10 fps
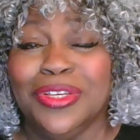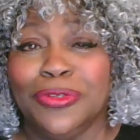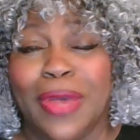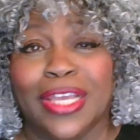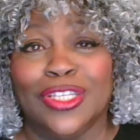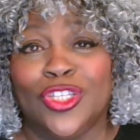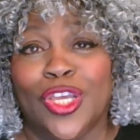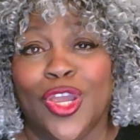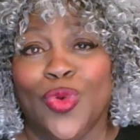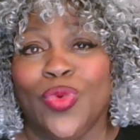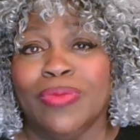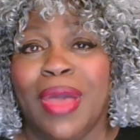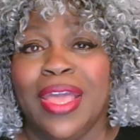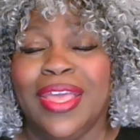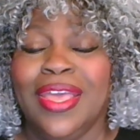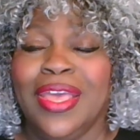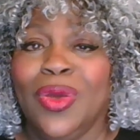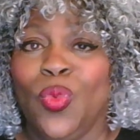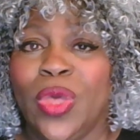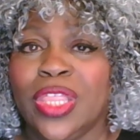so I can share with my
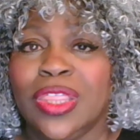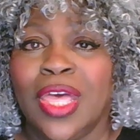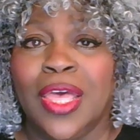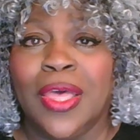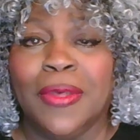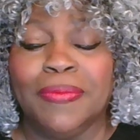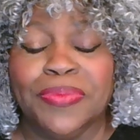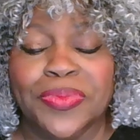my